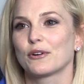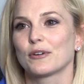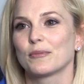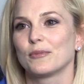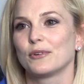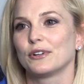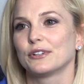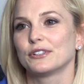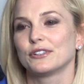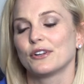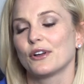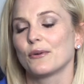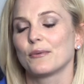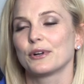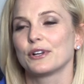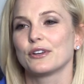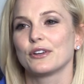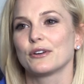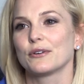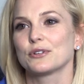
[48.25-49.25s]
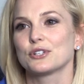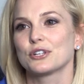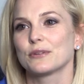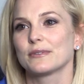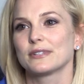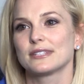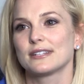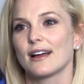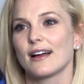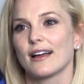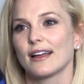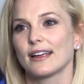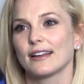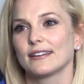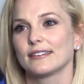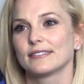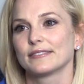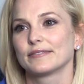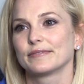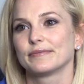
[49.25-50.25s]
normal, and no one knew she was
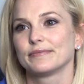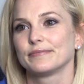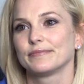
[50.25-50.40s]
dying.